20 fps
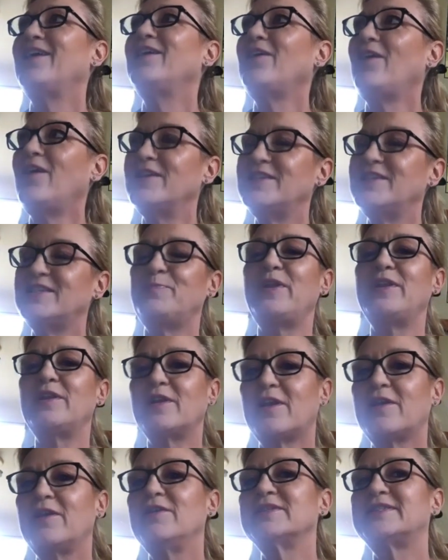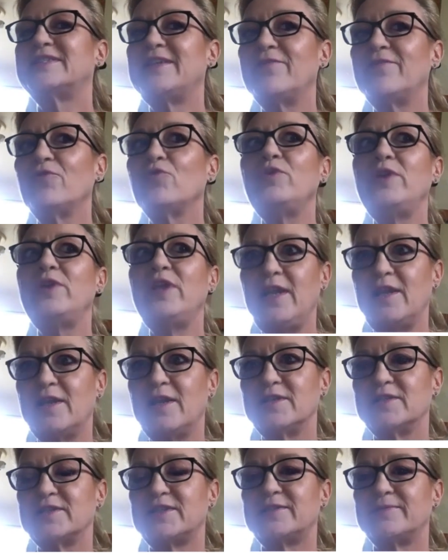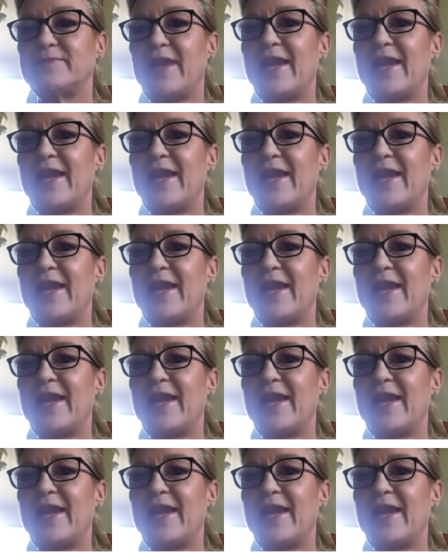I spent several years